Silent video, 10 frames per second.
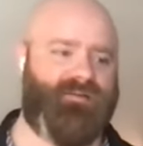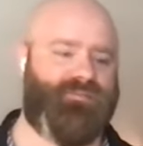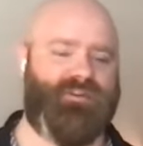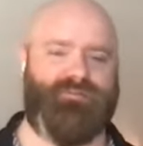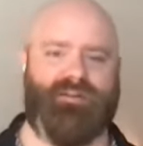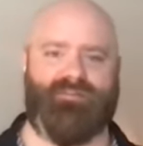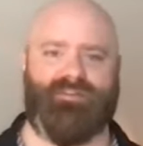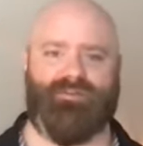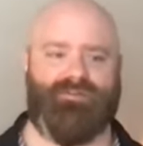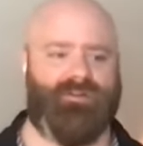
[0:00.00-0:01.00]

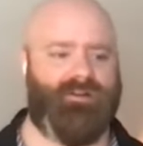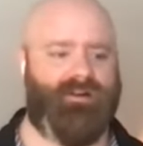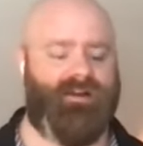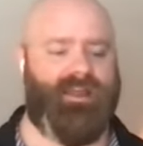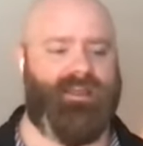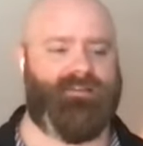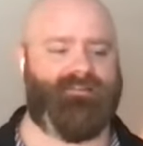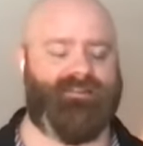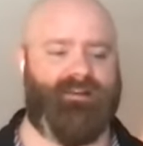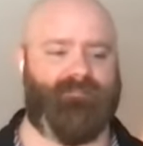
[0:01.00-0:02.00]
pre-revenue,
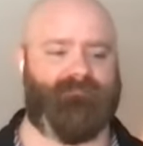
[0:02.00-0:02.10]
and